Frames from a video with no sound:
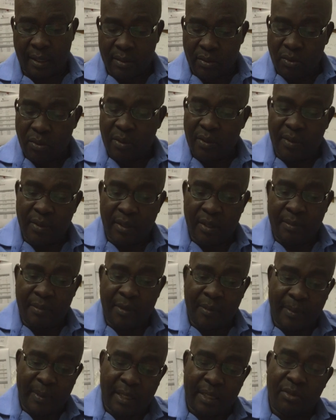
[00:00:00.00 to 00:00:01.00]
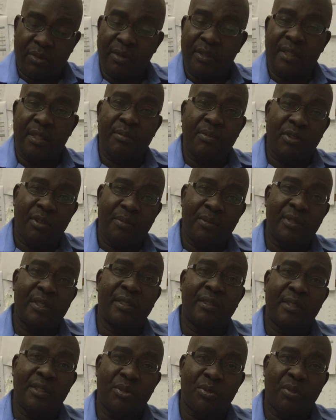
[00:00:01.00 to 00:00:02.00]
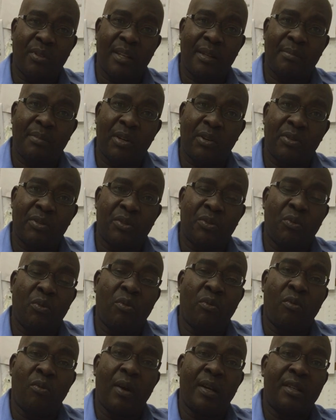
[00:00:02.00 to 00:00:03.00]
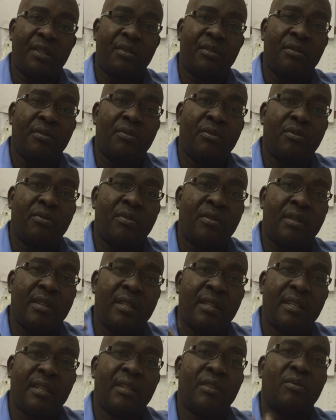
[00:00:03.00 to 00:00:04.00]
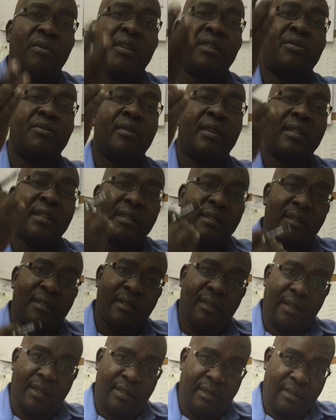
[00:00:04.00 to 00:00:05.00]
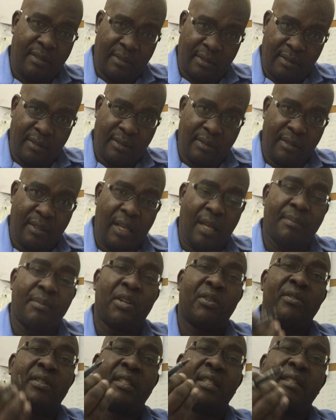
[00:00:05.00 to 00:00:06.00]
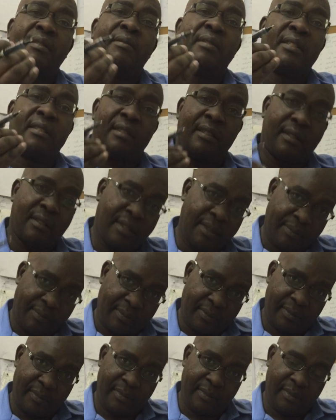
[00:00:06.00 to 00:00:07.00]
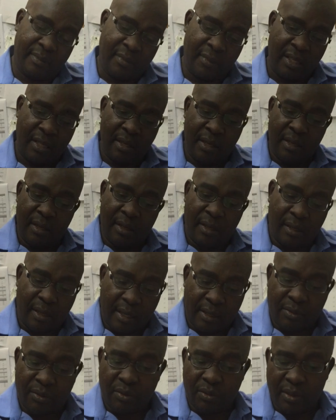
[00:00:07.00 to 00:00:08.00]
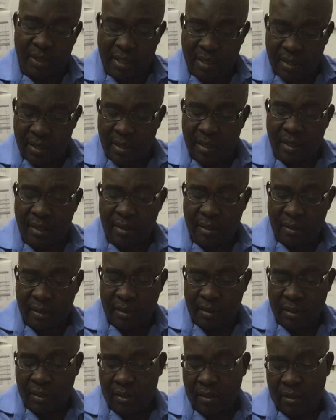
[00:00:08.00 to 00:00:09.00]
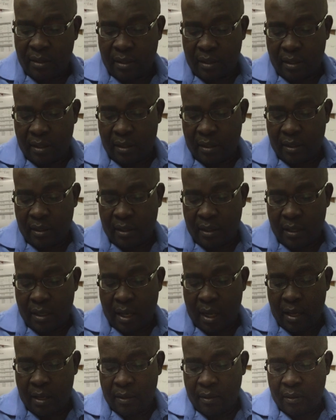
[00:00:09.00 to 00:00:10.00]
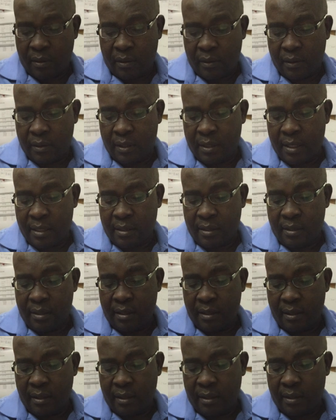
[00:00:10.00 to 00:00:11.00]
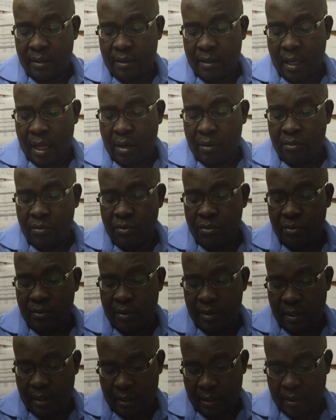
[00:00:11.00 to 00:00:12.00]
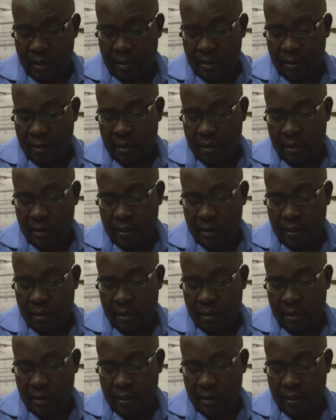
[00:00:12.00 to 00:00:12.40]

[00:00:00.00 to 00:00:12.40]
So remember that conceptual model is all about what you think and what you understand about the given system. Right, so here the next thing is how you think,